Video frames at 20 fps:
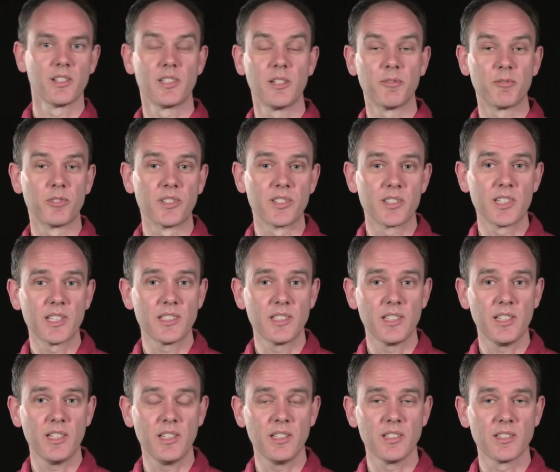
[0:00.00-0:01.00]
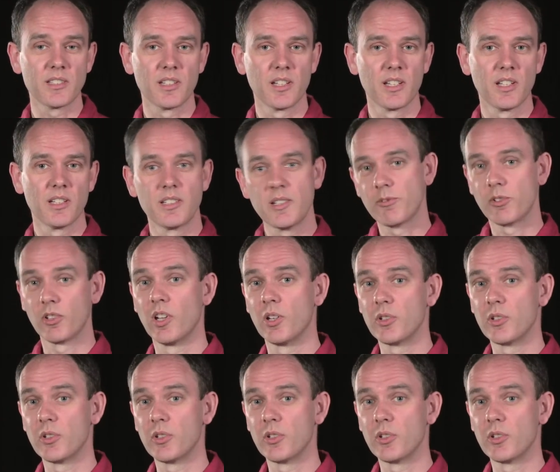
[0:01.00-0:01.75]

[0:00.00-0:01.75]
different cities, different